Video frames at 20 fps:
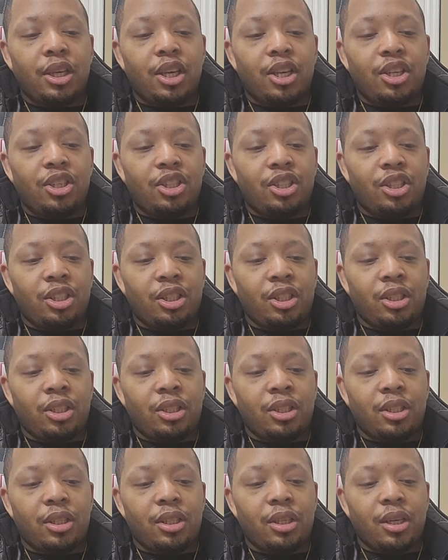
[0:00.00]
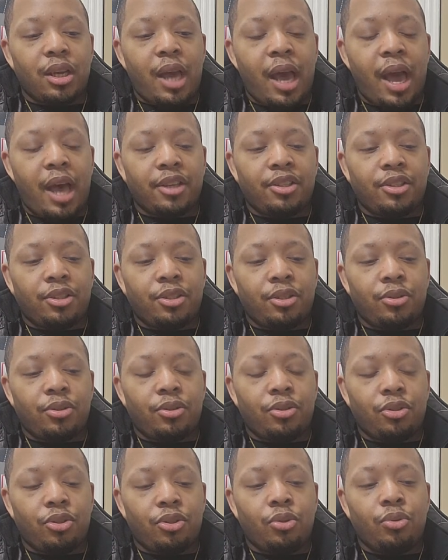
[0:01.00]
she has to
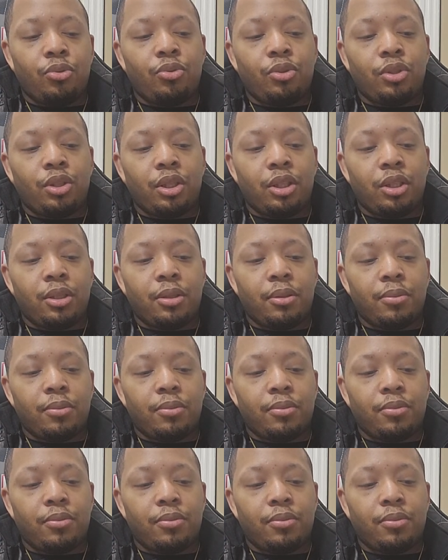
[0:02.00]
do the